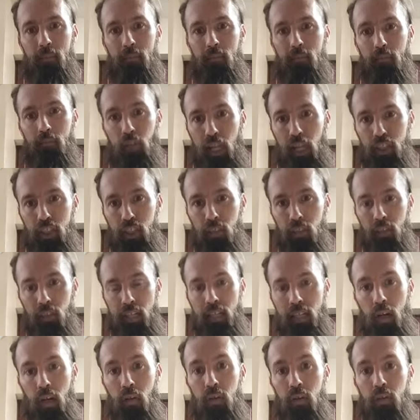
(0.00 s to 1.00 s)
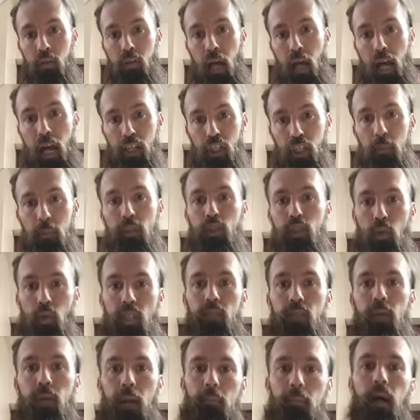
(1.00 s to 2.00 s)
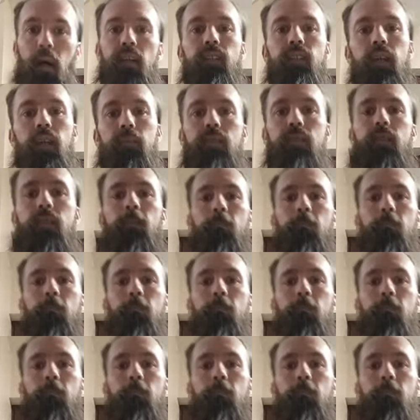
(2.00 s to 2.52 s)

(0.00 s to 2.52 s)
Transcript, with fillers: flexion right now. I should be squeezing my biceps.